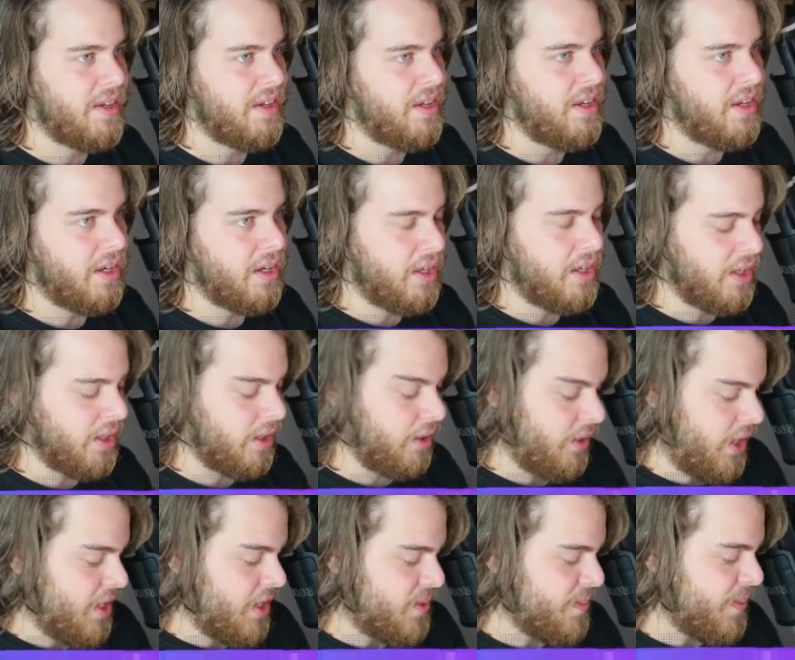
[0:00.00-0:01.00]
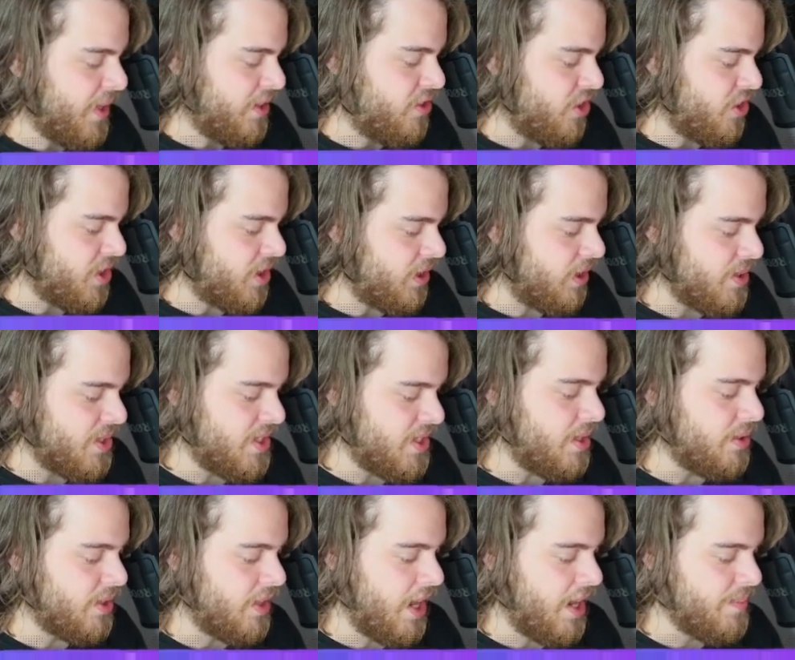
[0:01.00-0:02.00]
Gizmek just closes
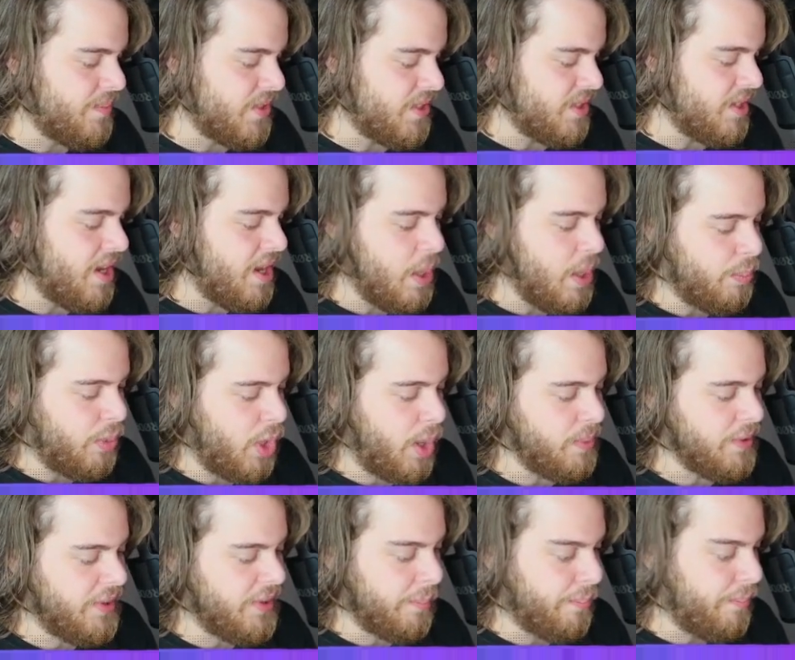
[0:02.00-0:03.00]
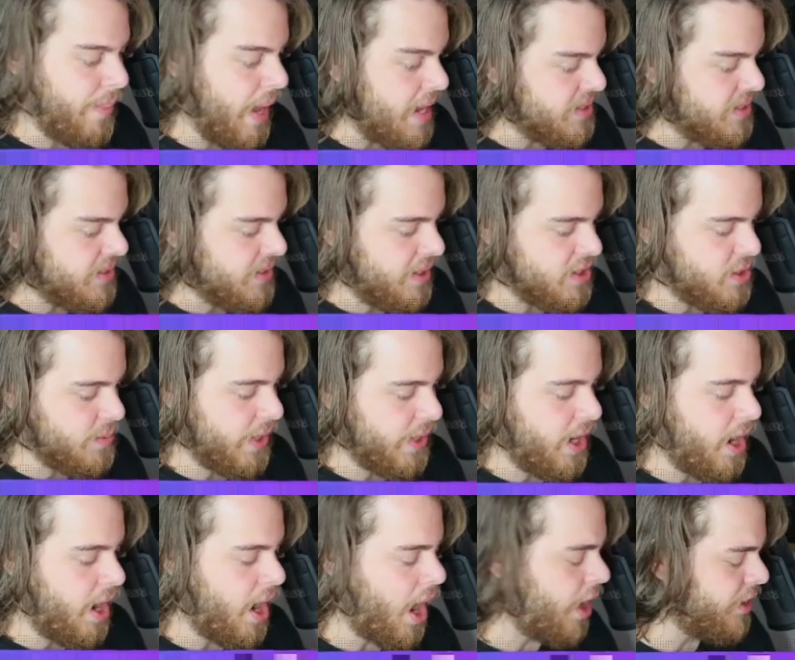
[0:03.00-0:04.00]
out games. Probably the best Gizmek
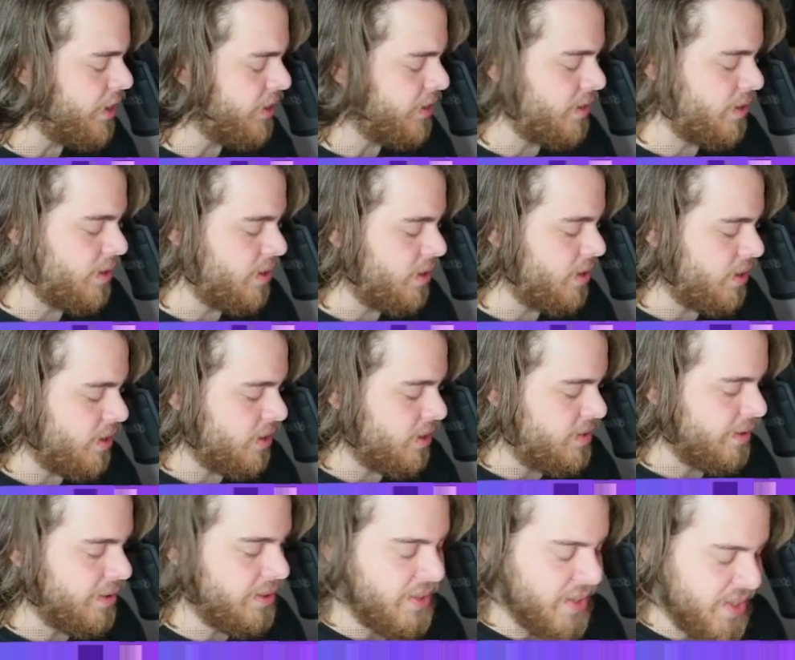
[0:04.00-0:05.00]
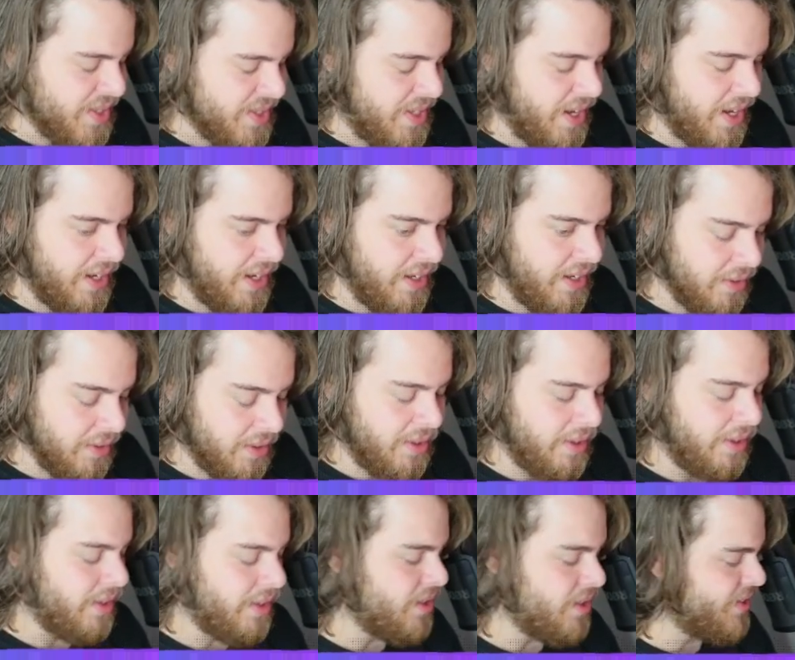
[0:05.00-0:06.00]
card till this day.
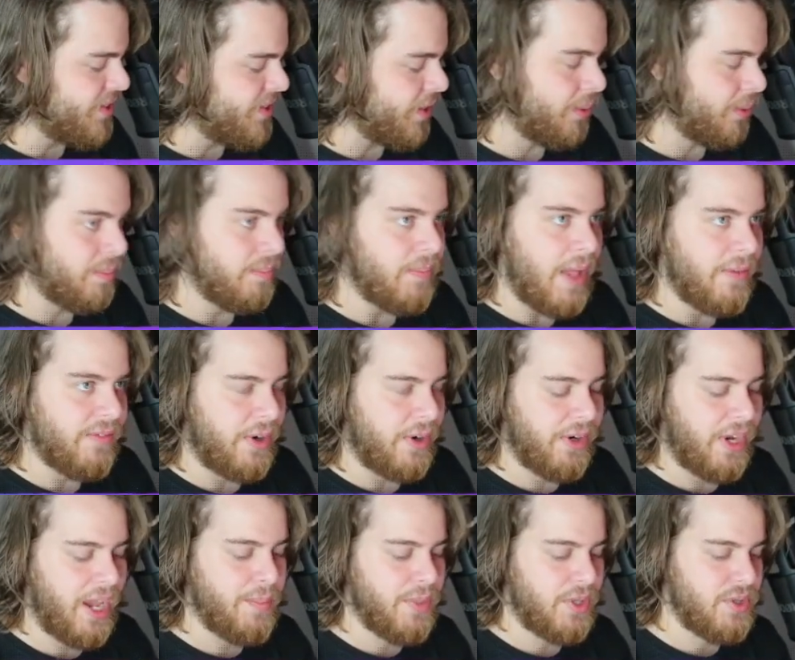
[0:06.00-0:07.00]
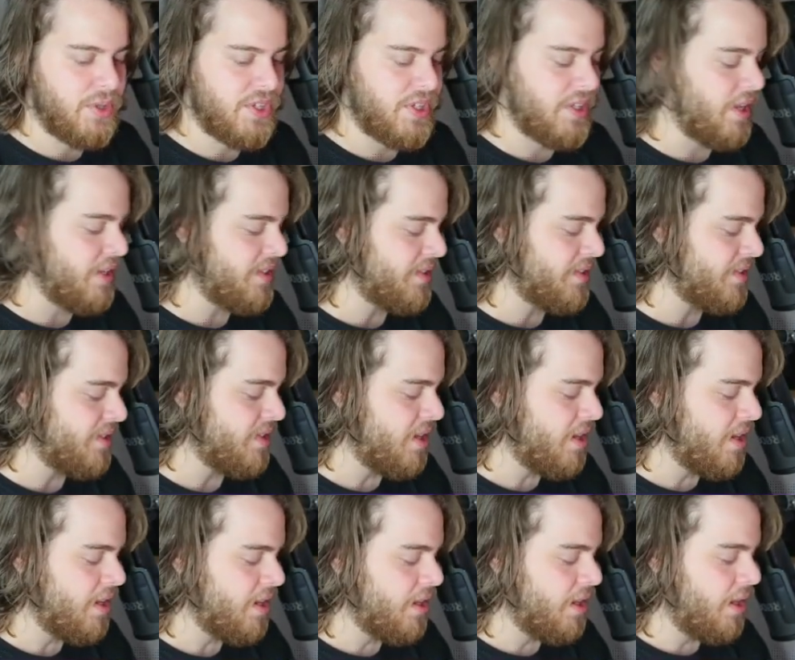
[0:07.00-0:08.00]
So I'm very happy to see this.
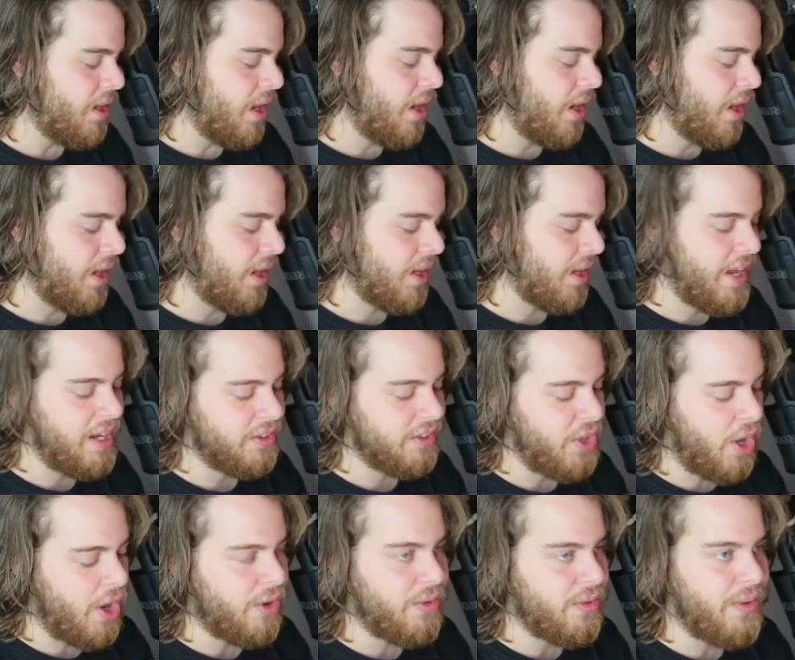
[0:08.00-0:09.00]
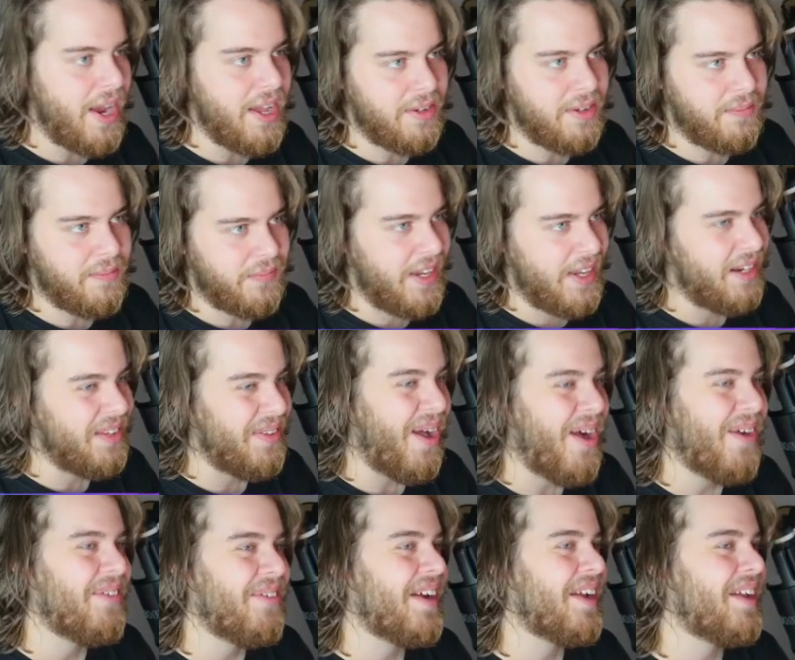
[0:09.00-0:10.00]
Gale Dogra. Gale
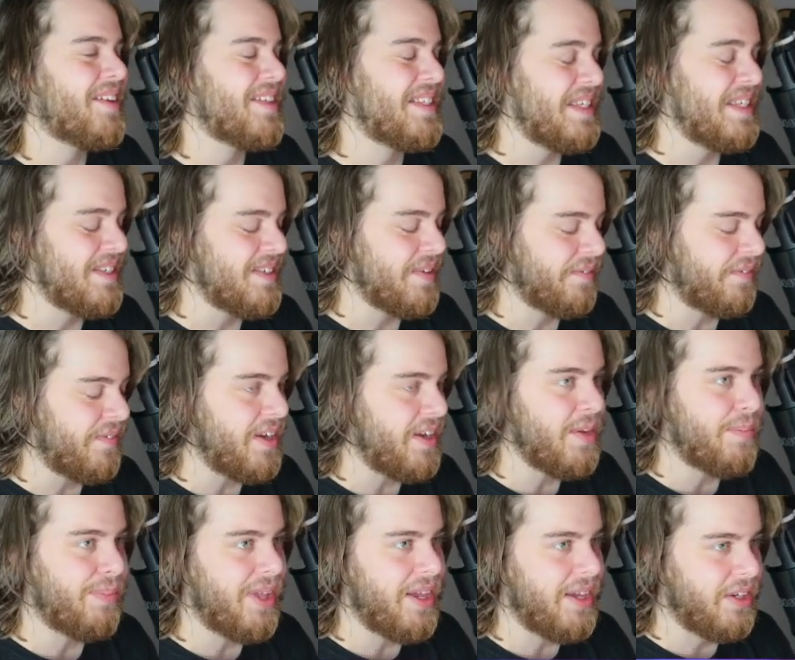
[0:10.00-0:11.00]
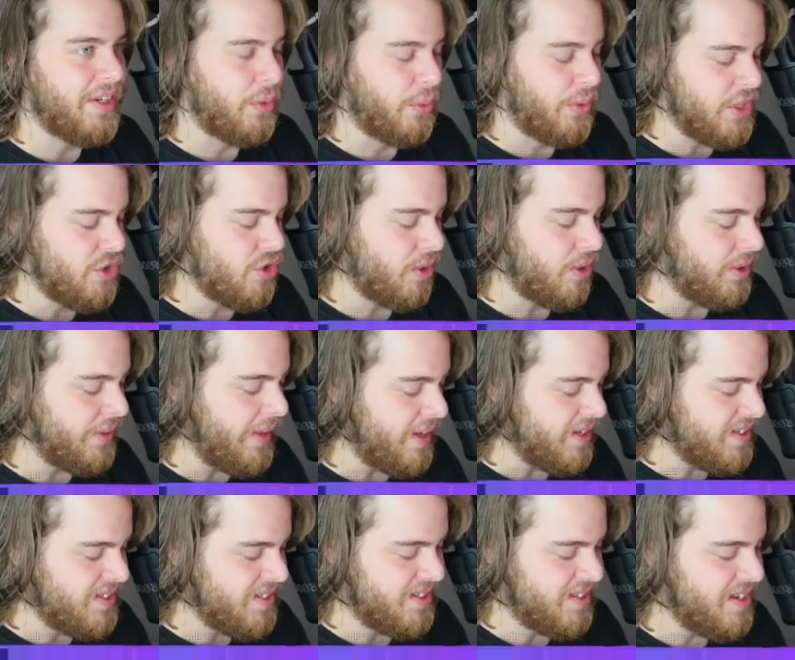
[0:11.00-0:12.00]
Dogra sees some funny play in the ritual
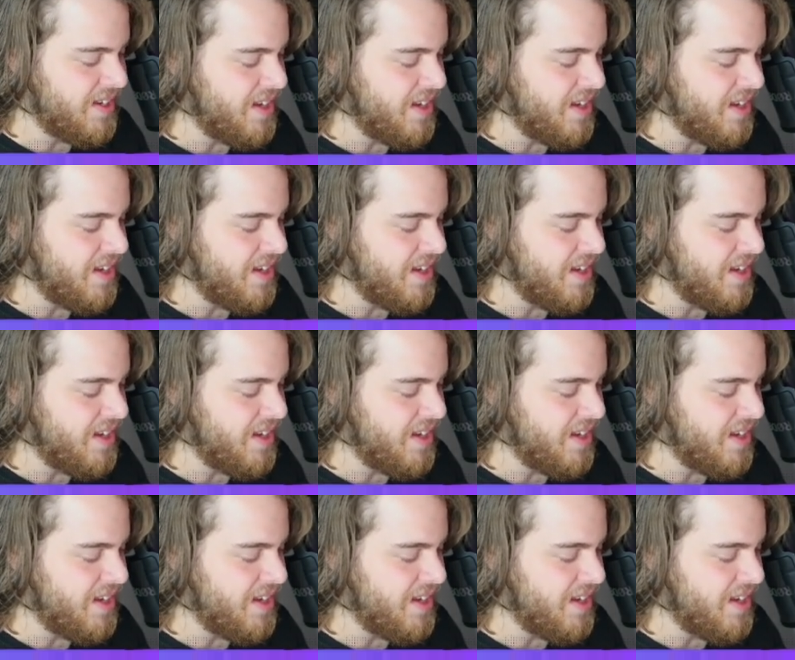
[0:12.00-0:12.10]
decks.